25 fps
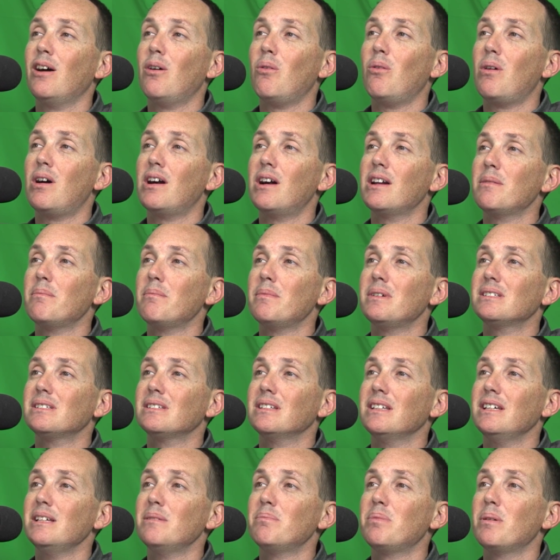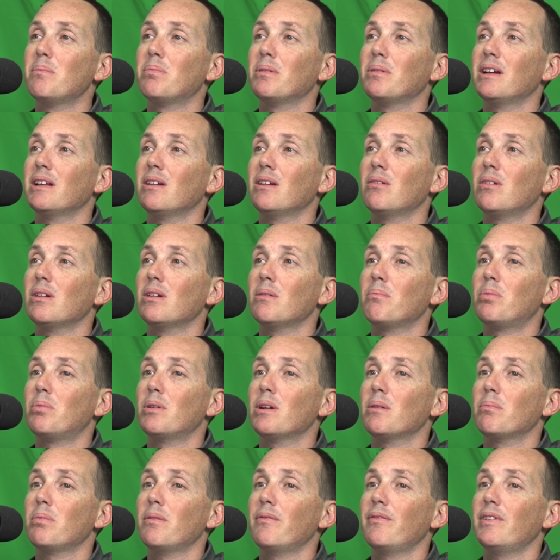don't want to mislead people. I don't want to
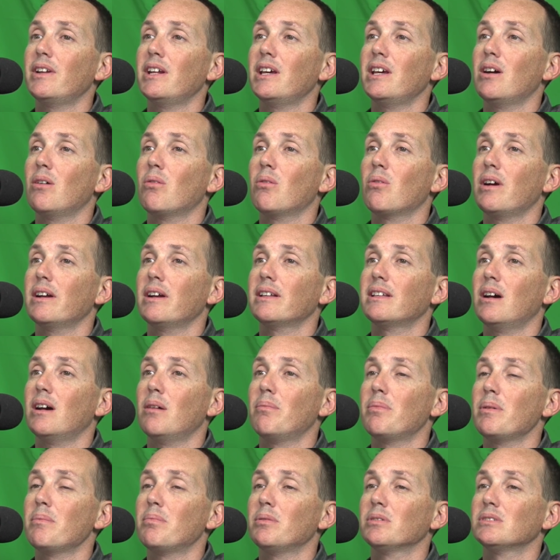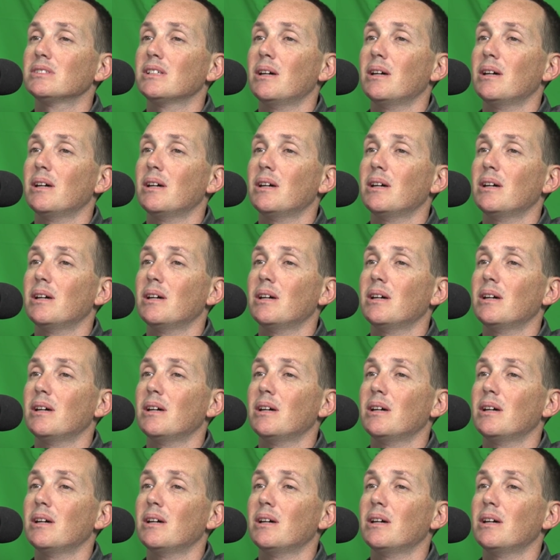put up a video where I tell people